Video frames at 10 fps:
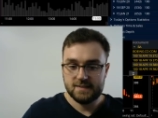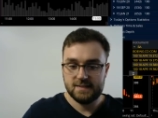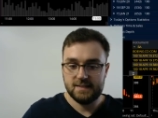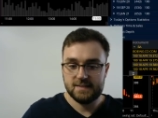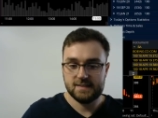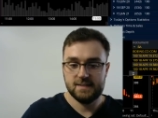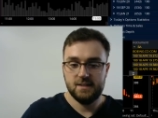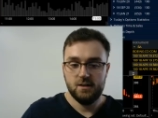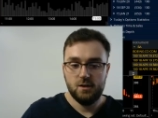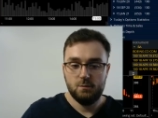since
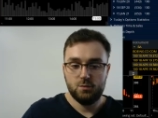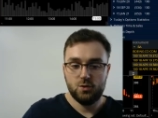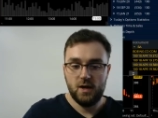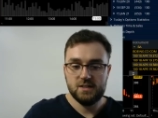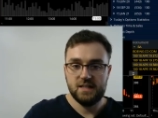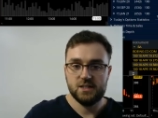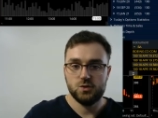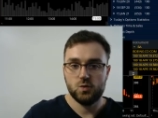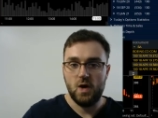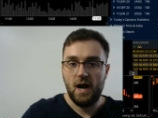price
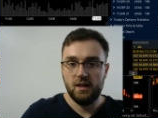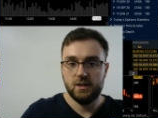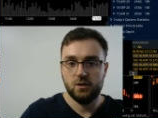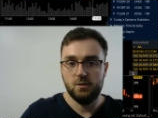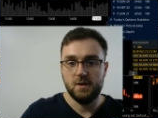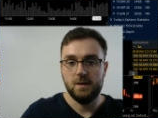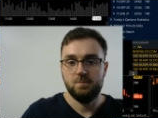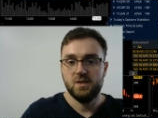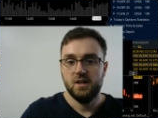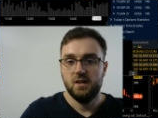has rallied on me,
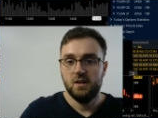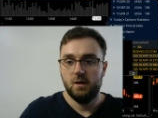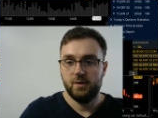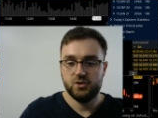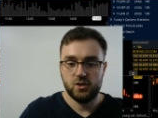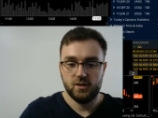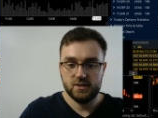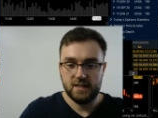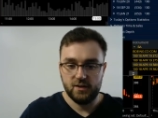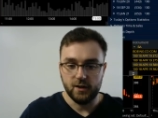I'm going to draw
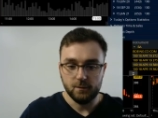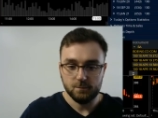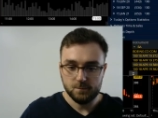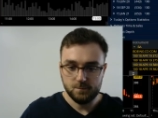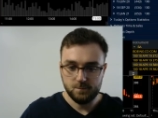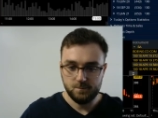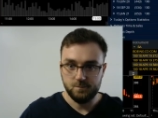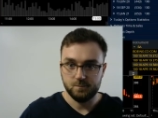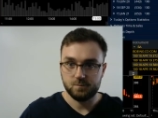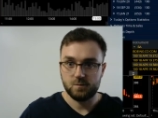this out here.
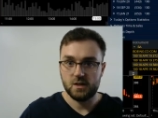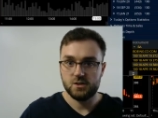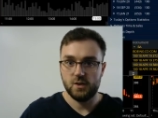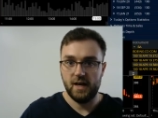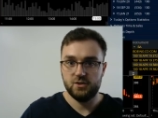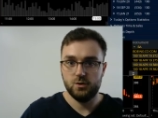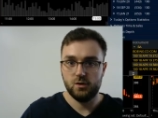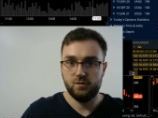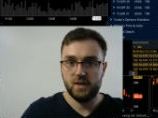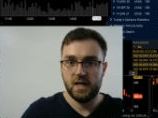So I had
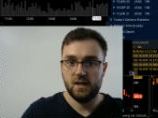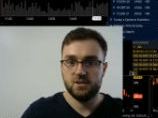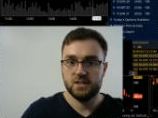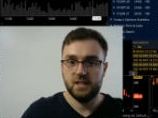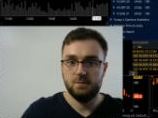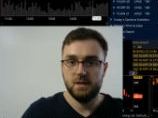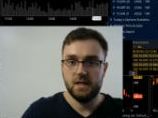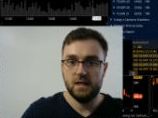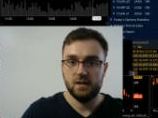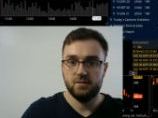$250 in the
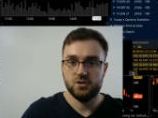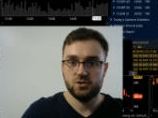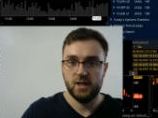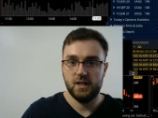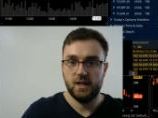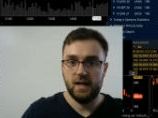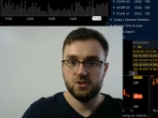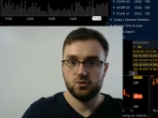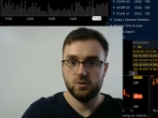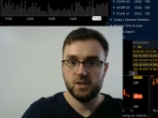beginning of this trade
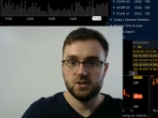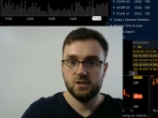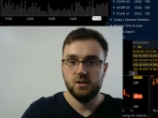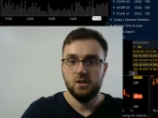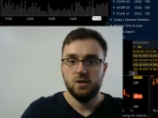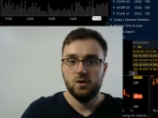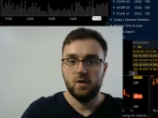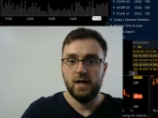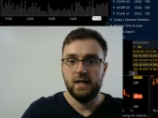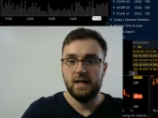as risk,
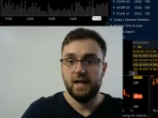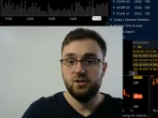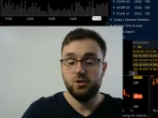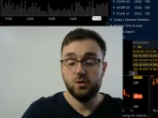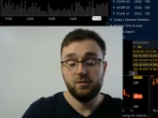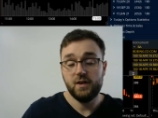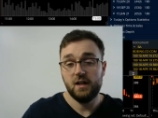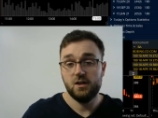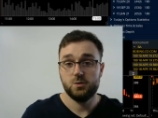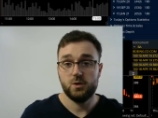right? And I had
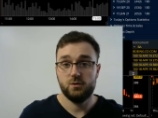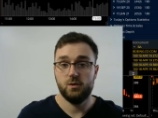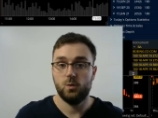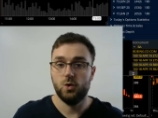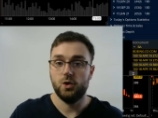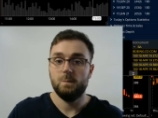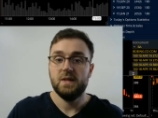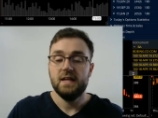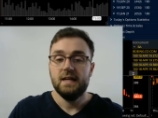$250 worth of reward.